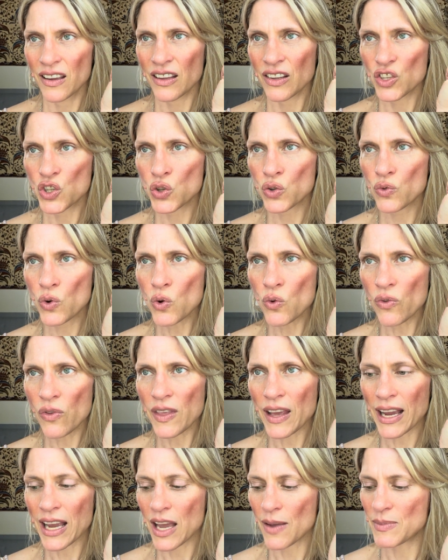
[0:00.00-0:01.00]
truth
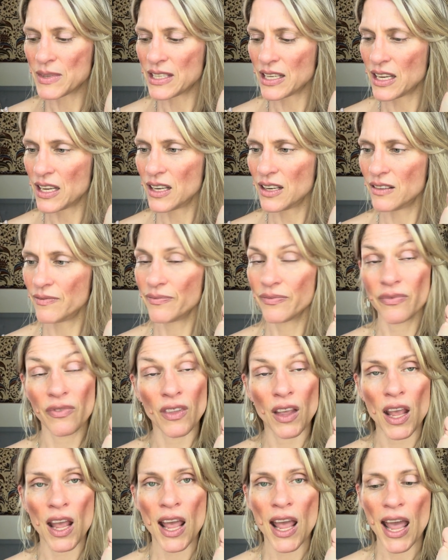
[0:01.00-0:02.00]
that comes in
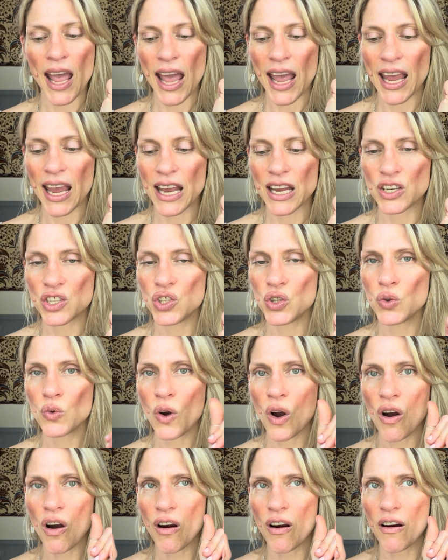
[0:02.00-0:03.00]
and you
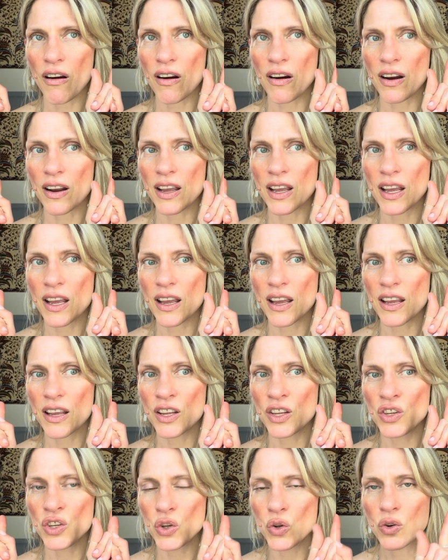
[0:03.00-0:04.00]
are
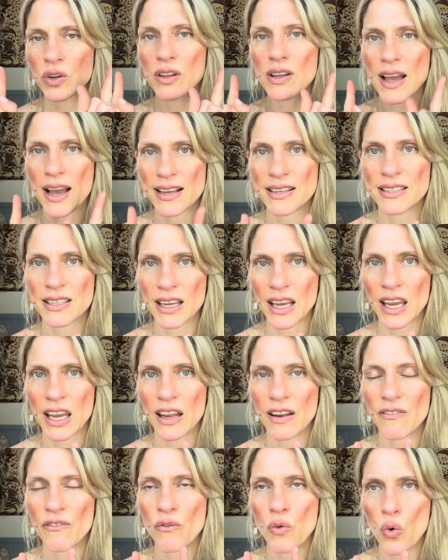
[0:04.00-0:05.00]
utilizing
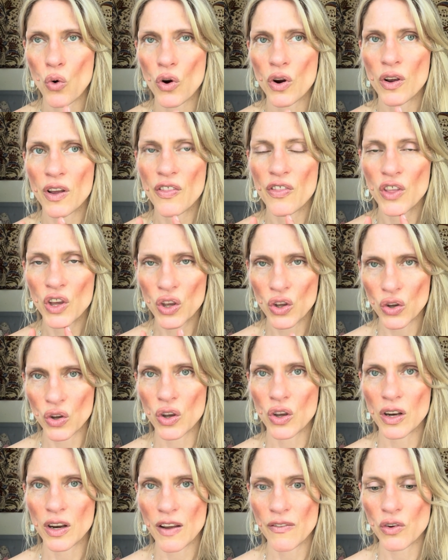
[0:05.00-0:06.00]
it for the
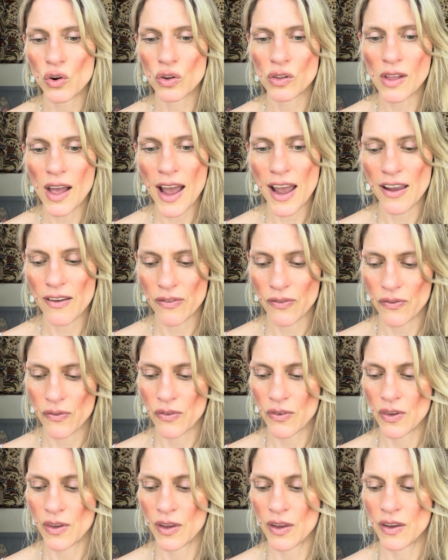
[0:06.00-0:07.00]
good of your life.
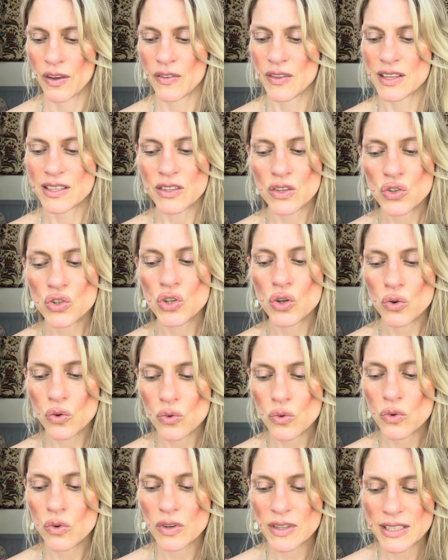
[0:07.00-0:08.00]
This is
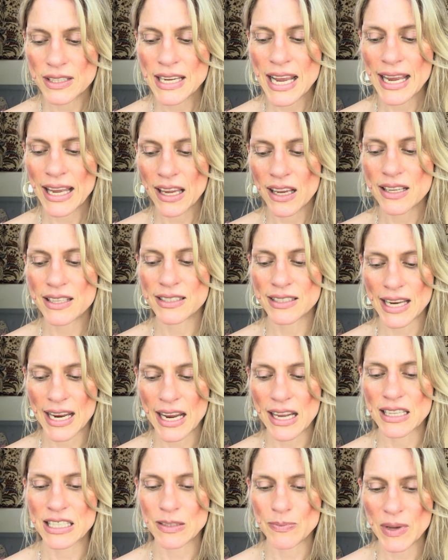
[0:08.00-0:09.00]
you taking a
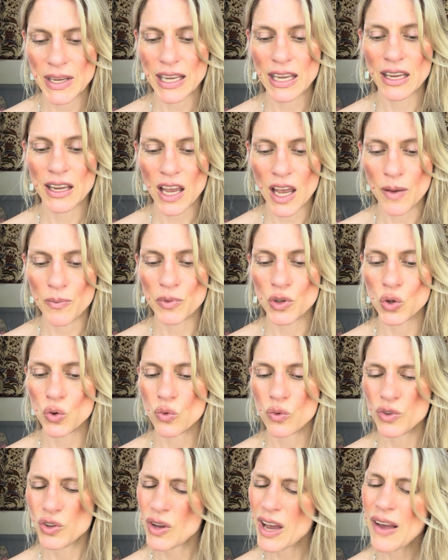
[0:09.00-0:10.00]
stand, speaking up.
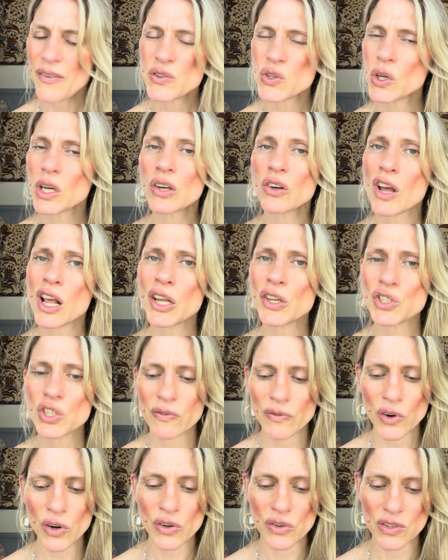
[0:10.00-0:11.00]
You have to acknowledge it
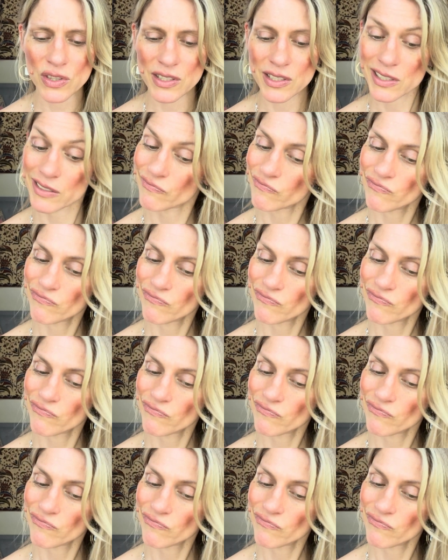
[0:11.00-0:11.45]
first.